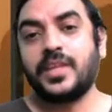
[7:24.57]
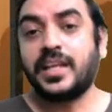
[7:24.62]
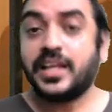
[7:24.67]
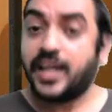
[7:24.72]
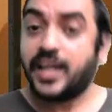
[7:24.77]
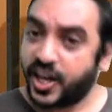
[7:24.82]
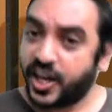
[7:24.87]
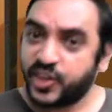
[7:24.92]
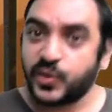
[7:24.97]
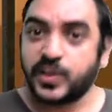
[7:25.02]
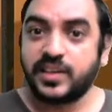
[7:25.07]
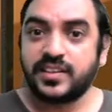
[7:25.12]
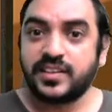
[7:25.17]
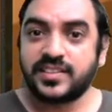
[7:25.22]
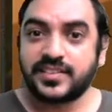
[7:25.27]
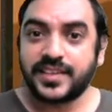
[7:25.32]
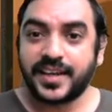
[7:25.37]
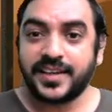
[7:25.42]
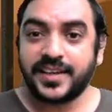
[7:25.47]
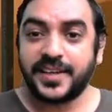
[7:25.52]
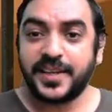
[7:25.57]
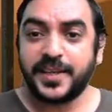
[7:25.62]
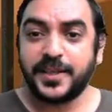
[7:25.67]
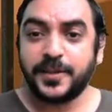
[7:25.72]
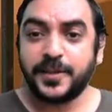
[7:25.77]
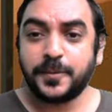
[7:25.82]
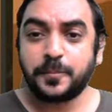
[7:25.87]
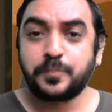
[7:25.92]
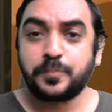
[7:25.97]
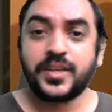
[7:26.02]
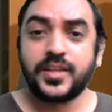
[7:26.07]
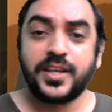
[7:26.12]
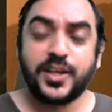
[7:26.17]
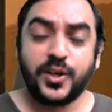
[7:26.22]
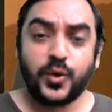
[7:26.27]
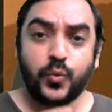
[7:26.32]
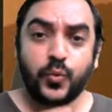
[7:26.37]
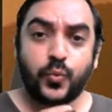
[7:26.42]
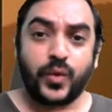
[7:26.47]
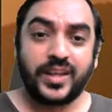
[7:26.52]
Are you understanding?
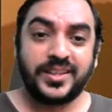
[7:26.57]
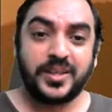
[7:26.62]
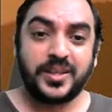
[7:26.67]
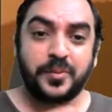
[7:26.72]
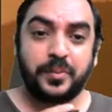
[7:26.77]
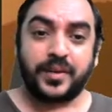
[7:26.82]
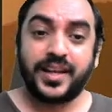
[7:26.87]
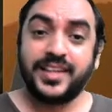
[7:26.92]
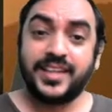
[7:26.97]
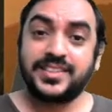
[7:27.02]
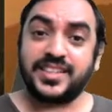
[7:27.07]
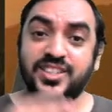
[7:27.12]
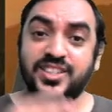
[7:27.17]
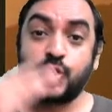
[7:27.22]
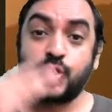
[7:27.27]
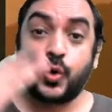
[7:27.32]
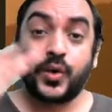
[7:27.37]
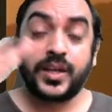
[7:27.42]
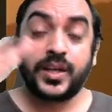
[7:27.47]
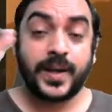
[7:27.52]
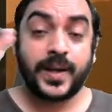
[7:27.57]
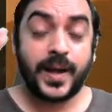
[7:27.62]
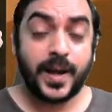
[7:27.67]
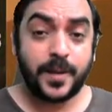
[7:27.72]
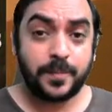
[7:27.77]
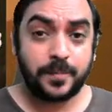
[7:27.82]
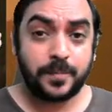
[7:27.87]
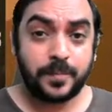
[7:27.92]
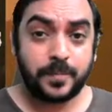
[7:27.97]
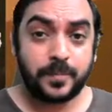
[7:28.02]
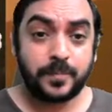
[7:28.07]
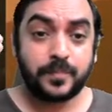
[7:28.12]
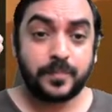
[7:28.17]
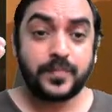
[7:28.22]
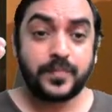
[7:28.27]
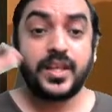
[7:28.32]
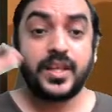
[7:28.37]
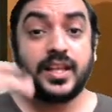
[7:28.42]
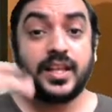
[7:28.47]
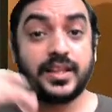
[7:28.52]
When the price is going up,
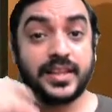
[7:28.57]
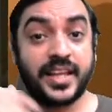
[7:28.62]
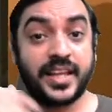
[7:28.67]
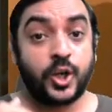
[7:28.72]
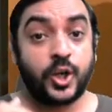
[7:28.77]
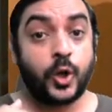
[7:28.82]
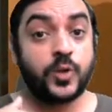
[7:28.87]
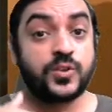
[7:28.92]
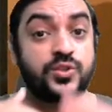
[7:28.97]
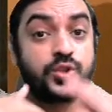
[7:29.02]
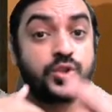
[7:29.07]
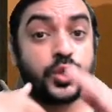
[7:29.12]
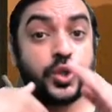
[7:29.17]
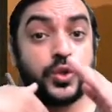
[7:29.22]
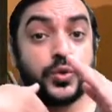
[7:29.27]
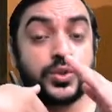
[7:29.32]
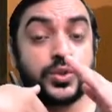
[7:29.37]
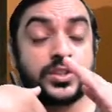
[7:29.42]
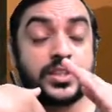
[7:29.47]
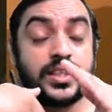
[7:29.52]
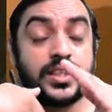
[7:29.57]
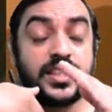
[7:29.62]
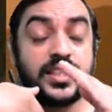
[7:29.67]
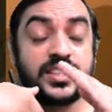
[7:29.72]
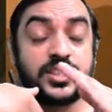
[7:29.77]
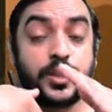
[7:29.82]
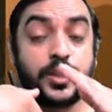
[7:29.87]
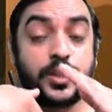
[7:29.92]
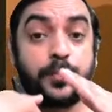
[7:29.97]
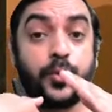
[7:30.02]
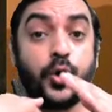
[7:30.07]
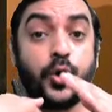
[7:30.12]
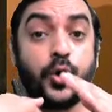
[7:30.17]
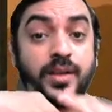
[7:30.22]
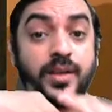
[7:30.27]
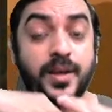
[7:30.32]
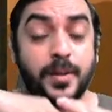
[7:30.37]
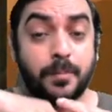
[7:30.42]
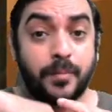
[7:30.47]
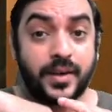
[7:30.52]
then also you see the support,
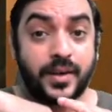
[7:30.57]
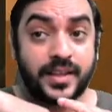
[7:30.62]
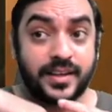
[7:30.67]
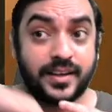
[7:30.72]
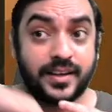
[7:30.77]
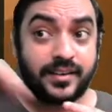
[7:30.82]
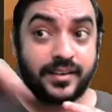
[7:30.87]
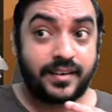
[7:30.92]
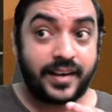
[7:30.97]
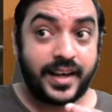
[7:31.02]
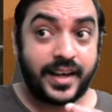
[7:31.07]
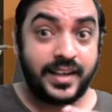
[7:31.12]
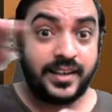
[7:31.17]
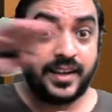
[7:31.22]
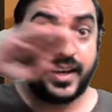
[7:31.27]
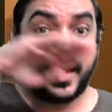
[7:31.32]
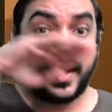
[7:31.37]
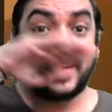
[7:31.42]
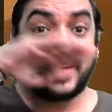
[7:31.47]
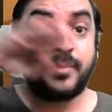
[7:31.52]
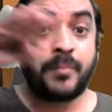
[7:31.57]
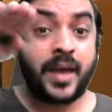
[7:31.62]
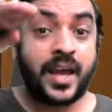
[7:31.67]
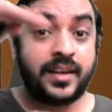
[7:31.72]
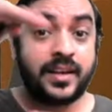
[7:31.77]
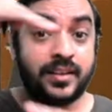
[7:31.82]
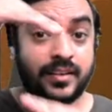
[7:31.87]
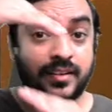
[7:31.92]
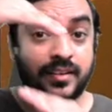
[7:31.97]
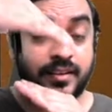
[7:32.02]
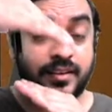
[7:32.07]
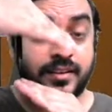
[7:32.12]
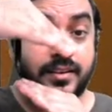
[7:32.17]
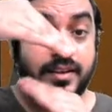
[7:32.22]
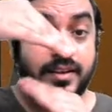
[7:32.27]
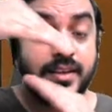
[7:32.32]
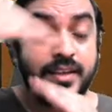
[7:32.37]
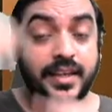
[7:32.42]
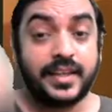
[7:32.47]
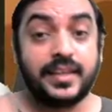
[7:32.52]
but in a trend line manner,
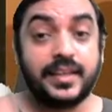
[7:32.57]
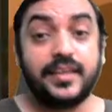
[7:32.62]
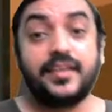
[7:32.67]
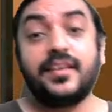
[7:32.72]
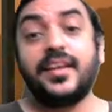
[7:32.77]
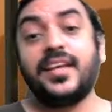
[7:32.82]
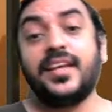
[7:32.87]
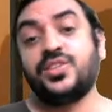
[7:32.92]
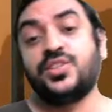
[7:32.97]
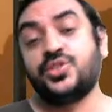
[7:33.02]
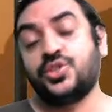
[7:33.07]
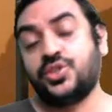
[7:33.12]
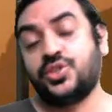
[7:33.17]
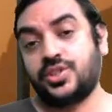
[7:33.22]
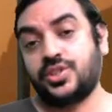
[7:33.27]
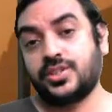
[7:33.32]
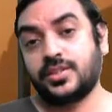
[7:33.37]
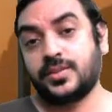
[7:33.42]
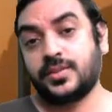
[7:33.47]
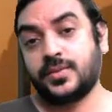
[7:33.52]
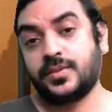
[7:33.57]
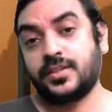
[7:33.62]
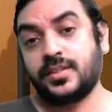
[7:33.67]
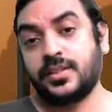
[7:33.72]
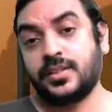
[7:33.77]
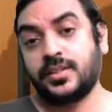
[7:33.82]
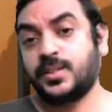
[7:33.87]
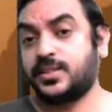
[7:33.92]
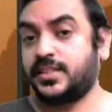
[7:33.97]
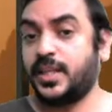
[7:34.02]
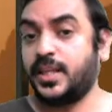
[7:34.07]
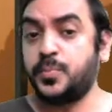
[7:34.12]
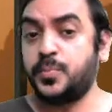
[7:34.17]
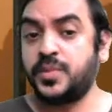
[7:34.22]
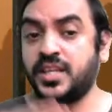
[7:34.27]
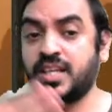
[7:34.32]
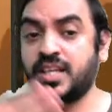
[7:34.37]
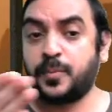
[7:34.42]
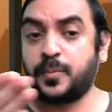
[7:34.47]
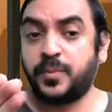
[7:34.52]
in a range. Same
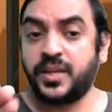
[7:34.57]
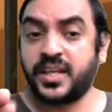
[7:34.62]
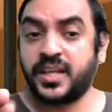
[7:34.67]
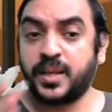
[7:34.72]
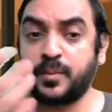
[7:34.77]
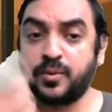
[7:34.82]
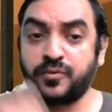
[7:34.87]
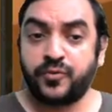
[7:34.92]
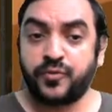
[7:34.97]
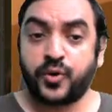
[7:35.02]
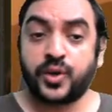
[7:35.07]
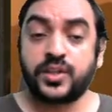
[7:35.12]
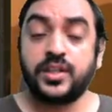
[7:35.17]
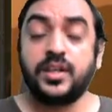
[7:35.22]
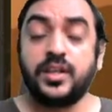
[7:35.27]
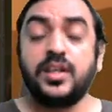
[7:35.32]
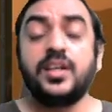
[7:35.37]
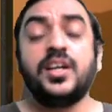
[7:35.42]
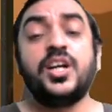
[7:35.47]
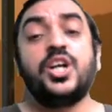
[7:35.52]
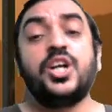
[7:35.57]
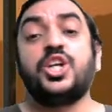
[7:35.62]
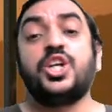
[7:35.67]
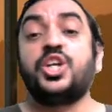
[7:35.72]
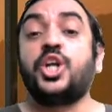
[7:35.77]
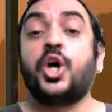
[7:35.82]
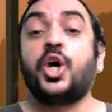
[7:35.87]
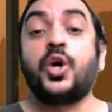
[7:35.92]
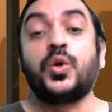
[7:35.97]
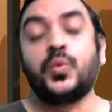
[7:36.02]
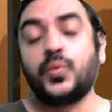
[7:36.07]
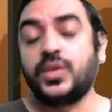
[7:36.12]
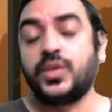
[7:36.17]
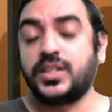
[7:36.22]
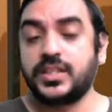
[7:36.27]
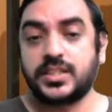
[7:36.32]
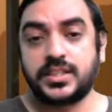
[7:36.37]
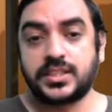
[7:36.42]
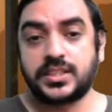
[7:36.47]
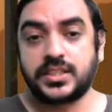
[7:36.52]
thing applicable for the
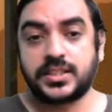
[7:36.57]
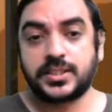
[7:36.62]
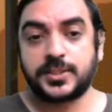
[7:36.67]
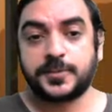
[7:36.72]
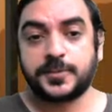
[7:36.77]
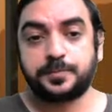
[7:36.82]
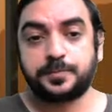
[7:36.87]
downwards.